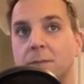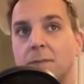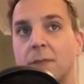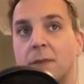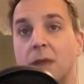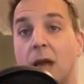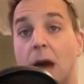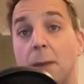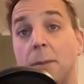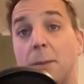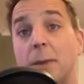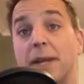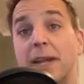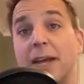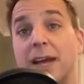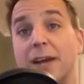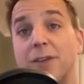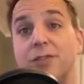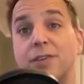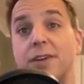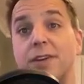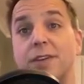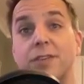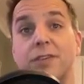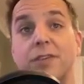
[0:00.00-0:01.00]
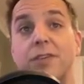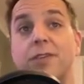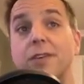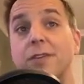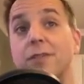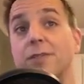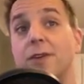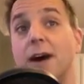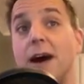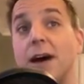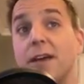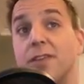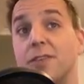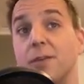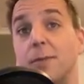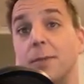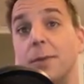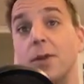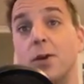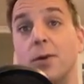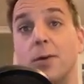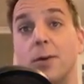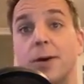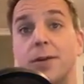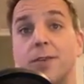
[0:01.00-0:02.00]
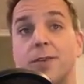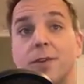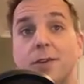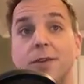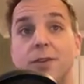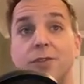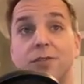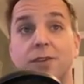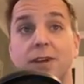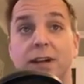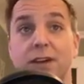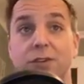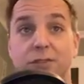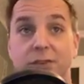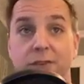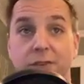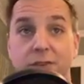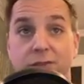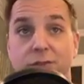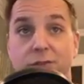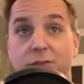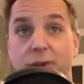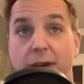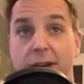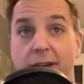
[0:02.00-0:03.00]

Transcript: I might actually just advise him, you know what, dude, you should actually just try to